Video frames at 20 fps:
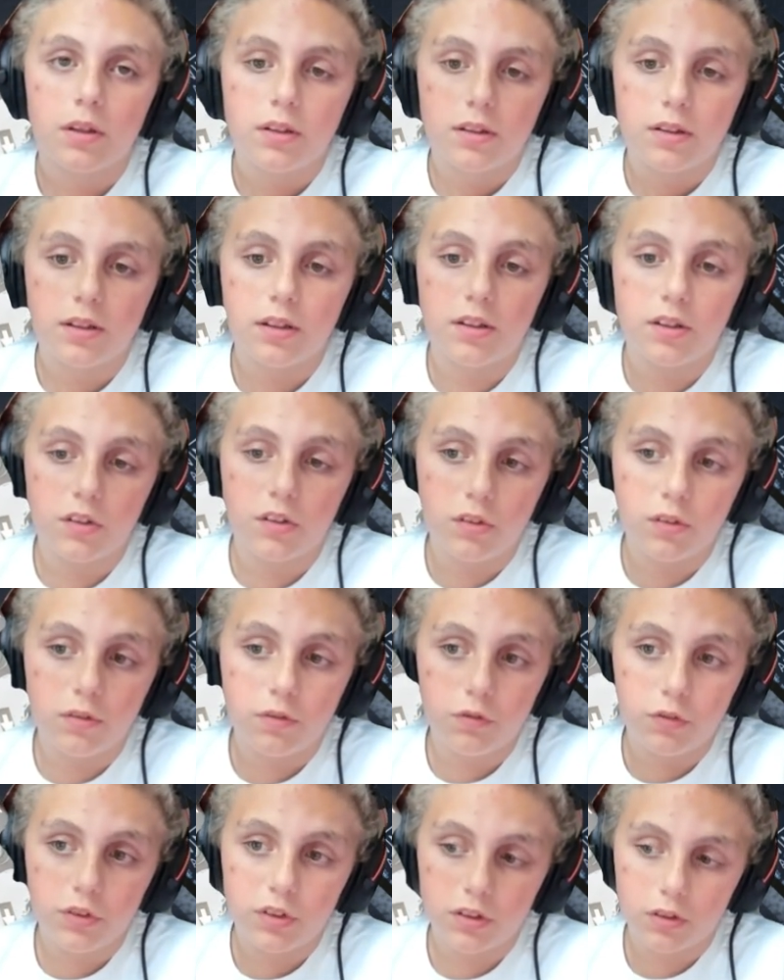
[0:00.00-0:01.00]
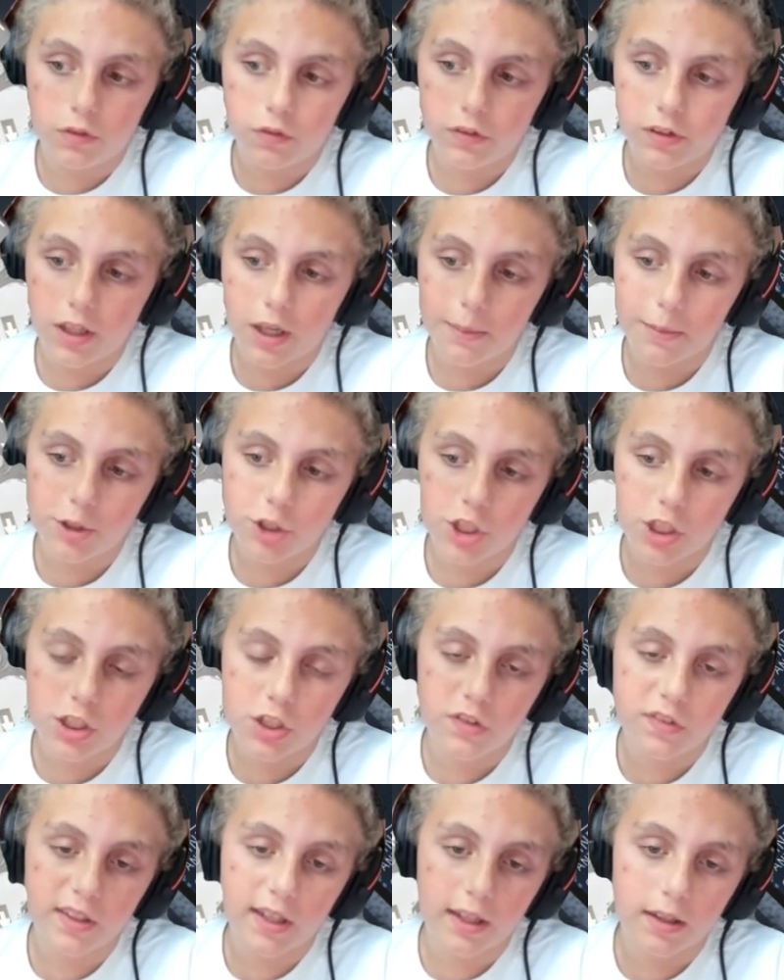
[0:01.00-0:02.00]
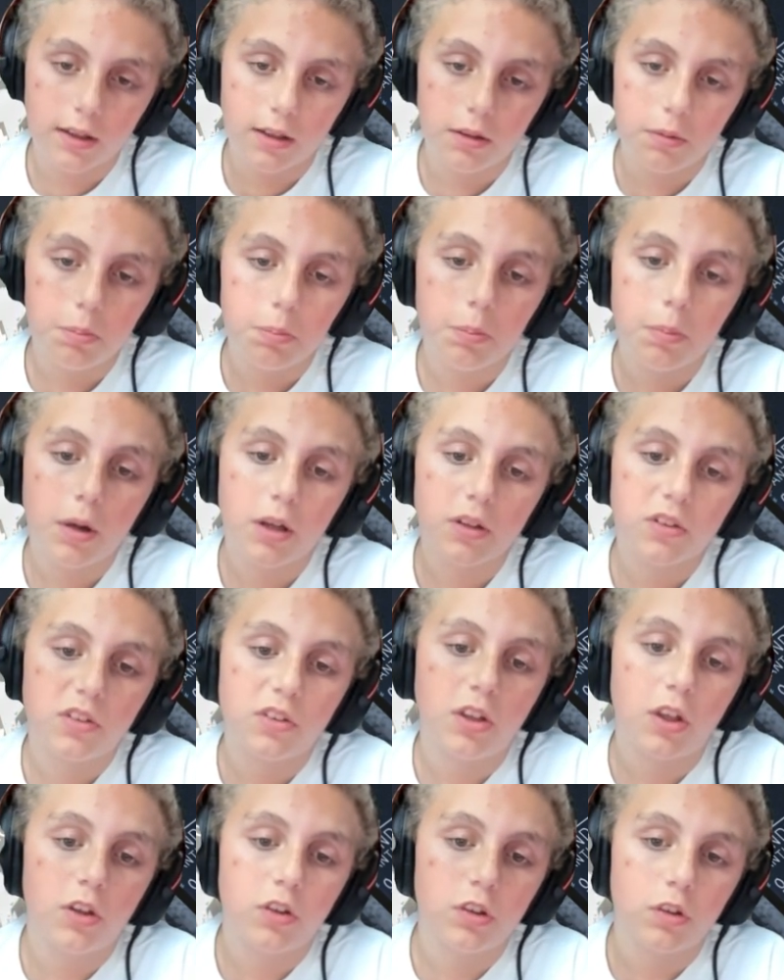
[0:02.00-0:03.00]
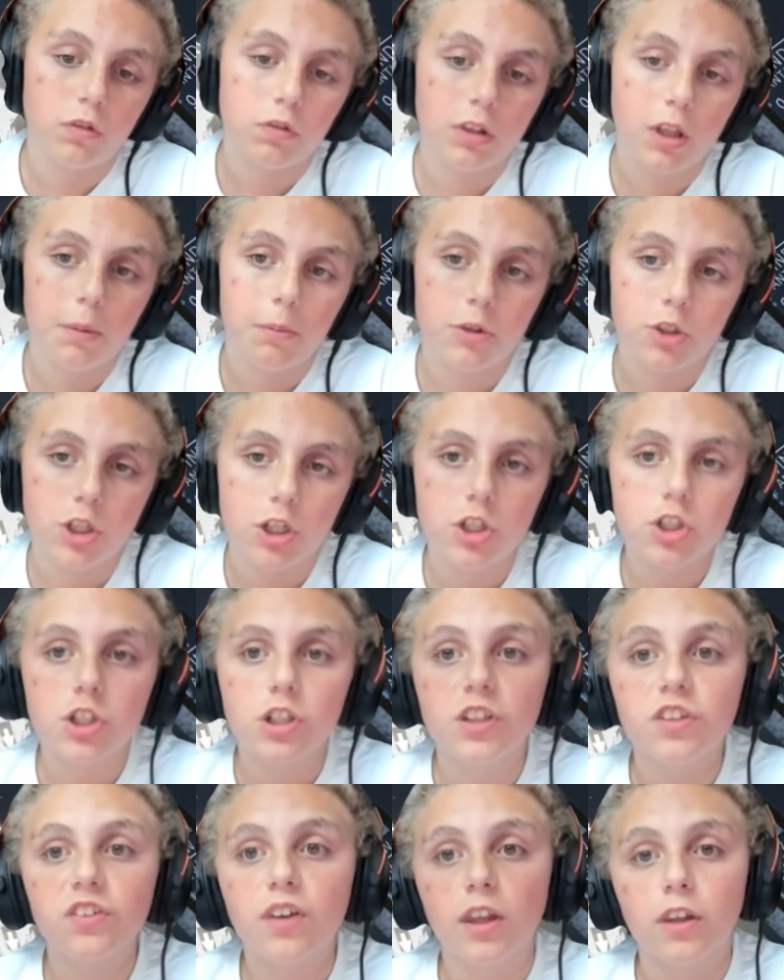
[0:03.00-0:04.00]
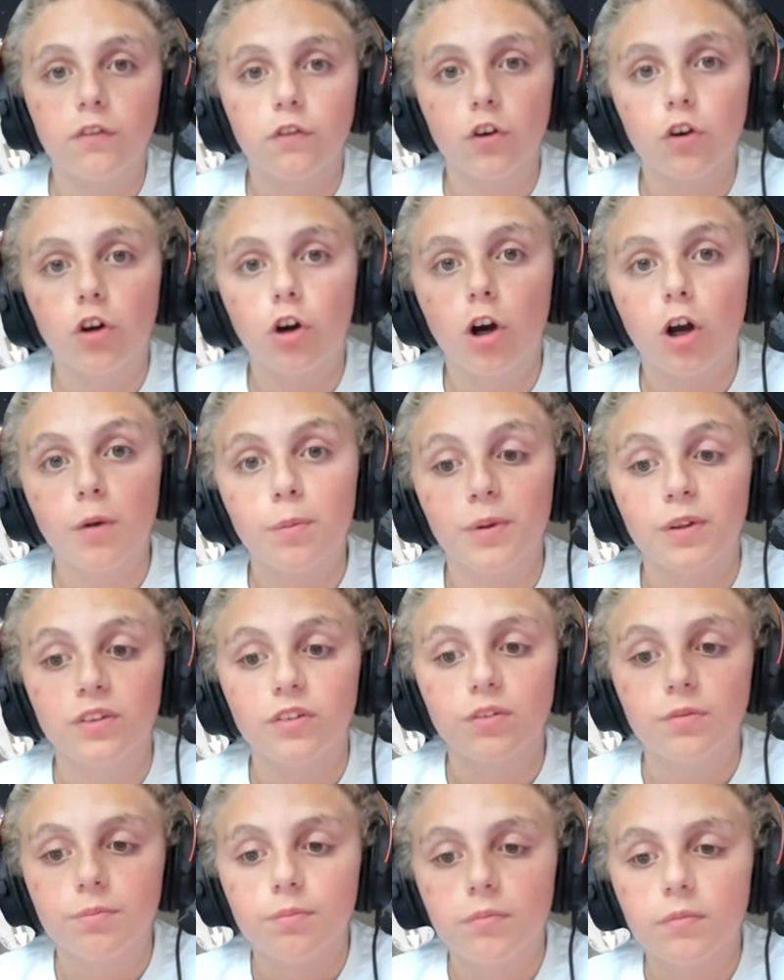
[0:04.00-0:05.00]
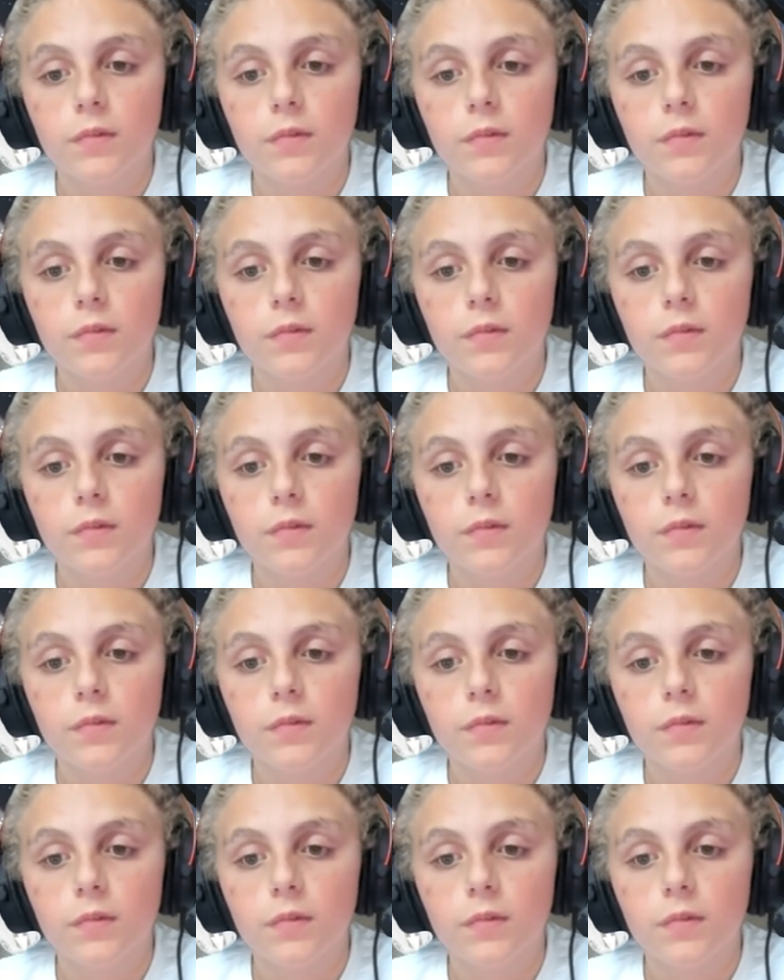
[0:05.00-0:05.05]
It doesn't solve climate change, sadly, but it does solve climate change inside of your cockpit.